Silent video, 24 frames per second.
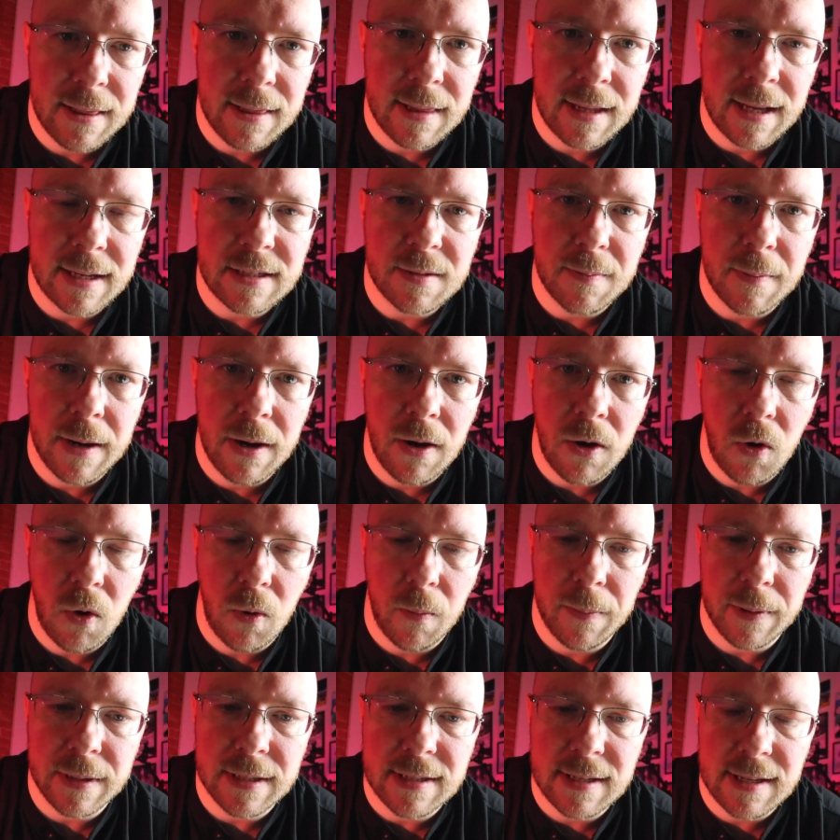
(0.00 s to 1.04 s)
And that's my
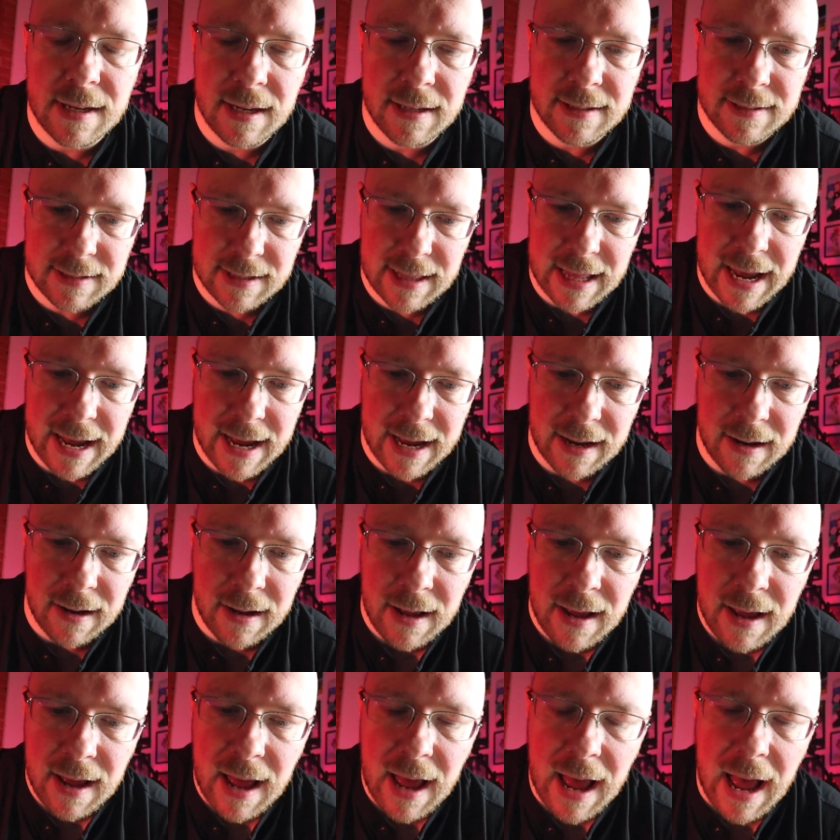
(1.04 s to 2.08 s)
hope, is that
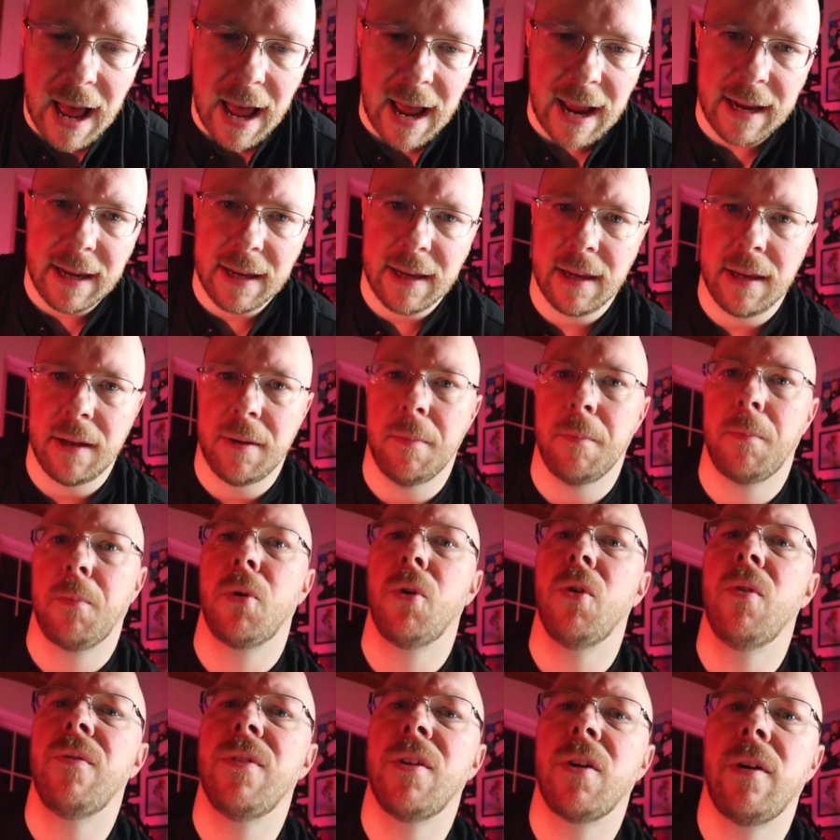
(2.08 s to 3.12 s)
I can
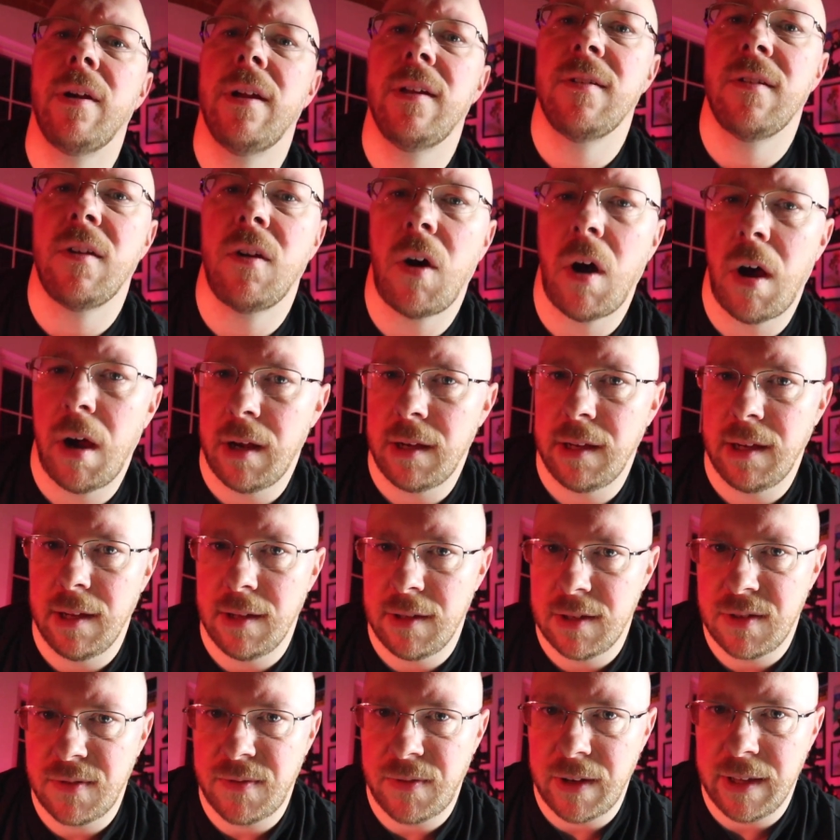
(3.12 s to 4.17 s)
prove there is an
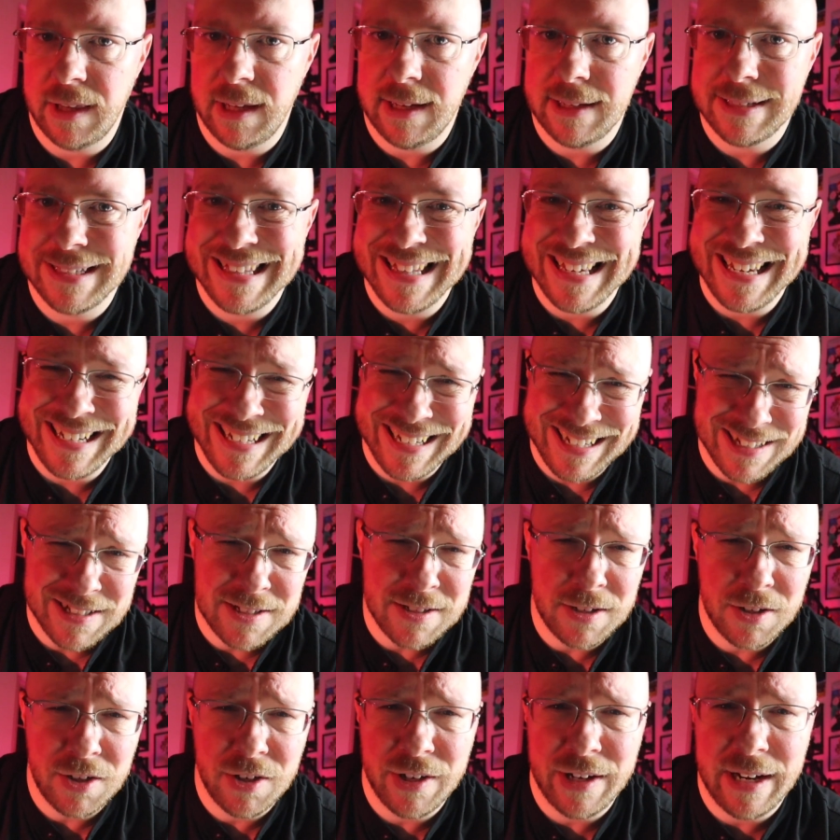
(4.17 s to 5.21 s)
audience for this, that it
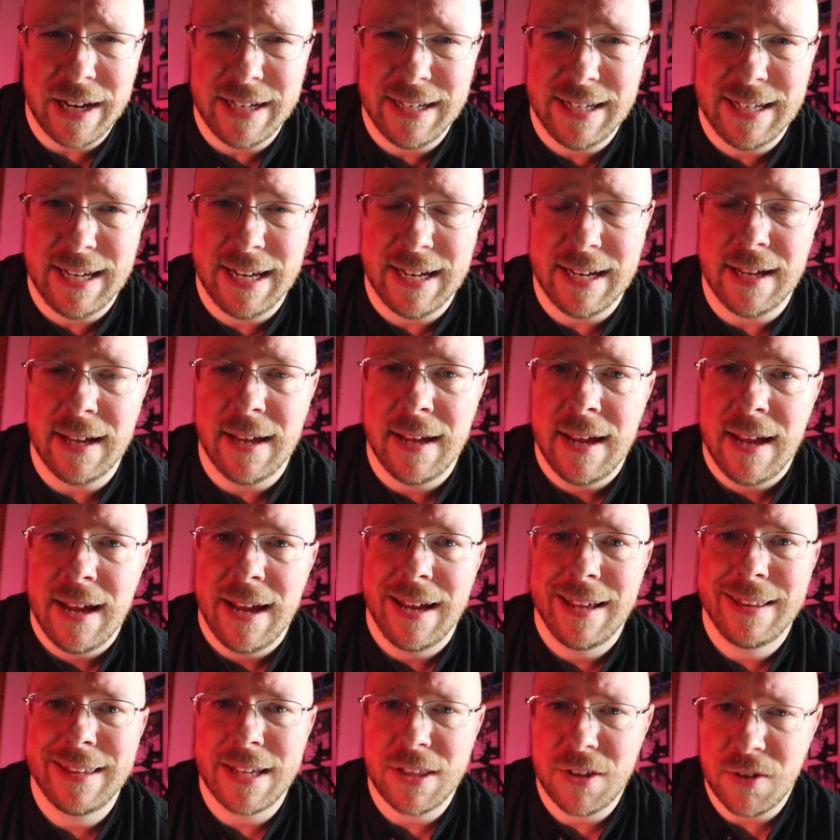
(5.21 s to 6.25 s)
is a good idea,
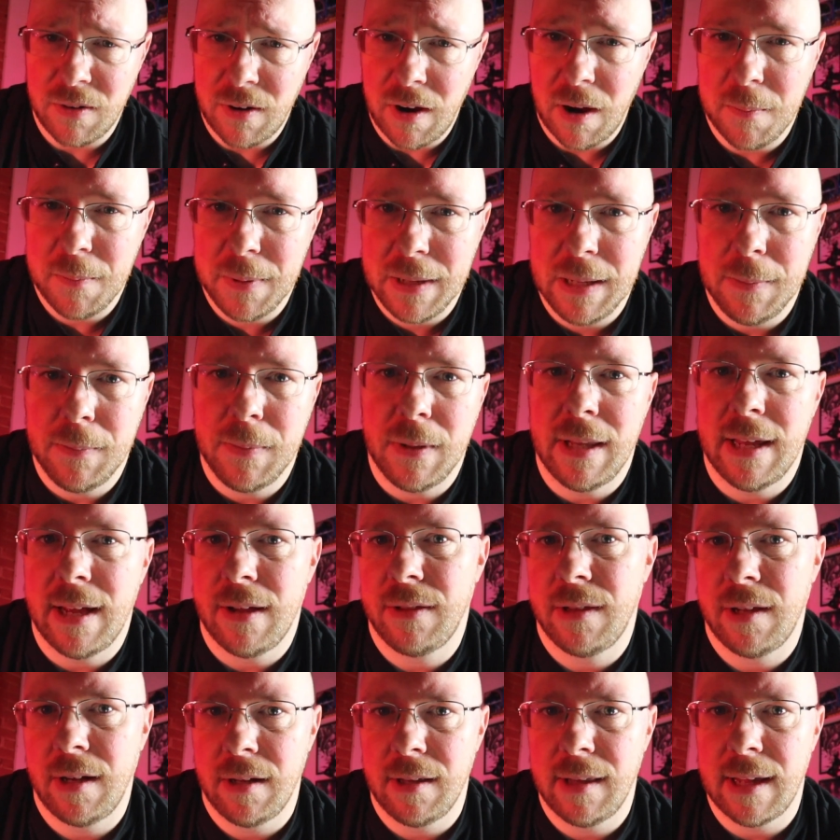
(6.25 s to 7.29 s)
and that there are people
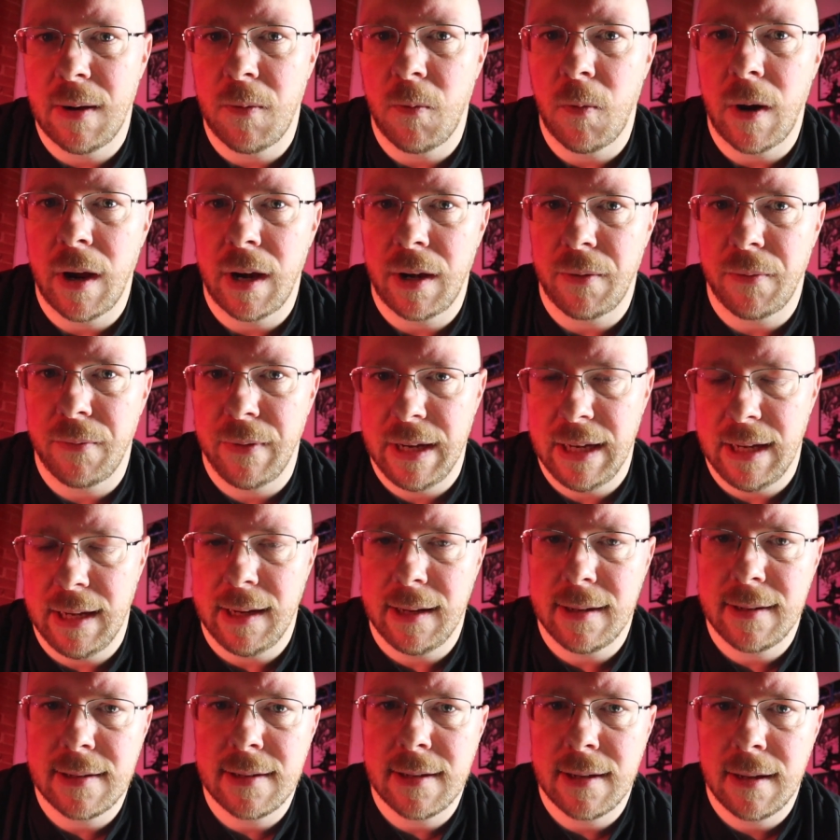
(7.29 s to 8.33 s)
out there that want to read
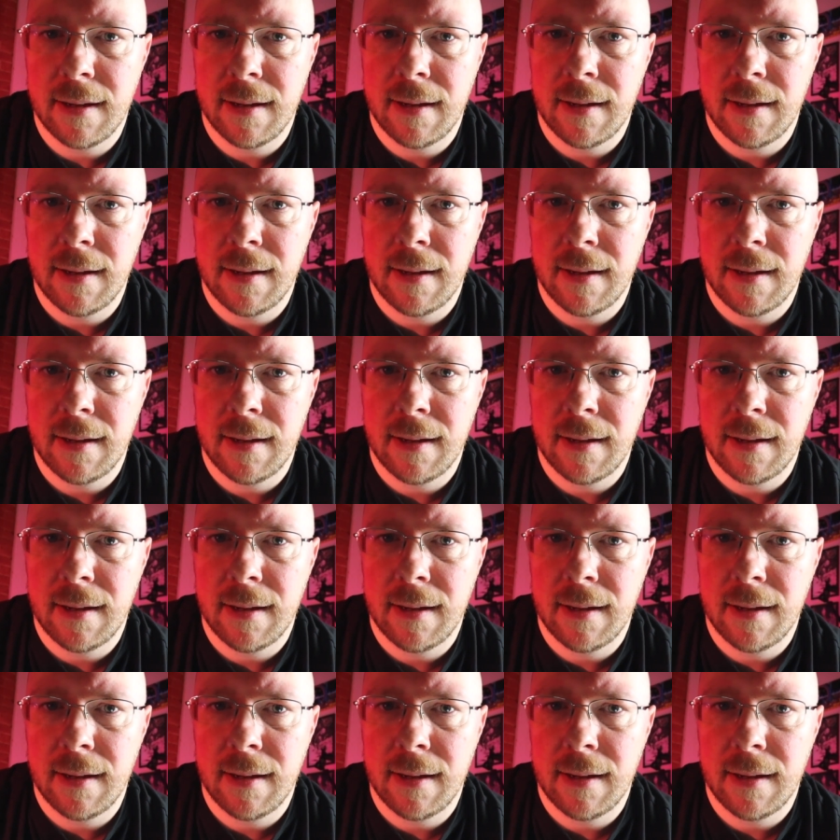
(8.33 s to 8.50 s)
it.